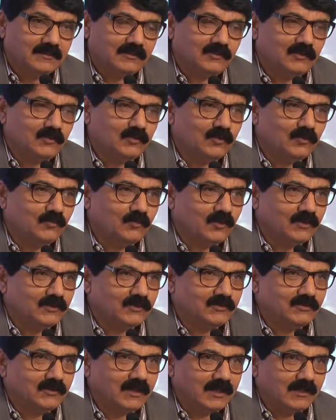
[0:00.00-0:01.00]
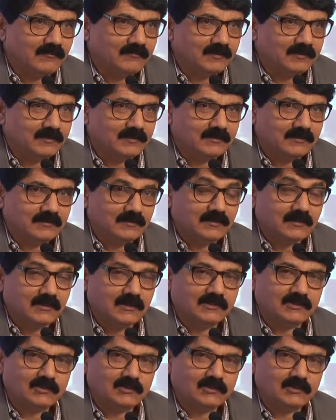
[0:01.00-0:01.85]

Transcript: you don't want to have a,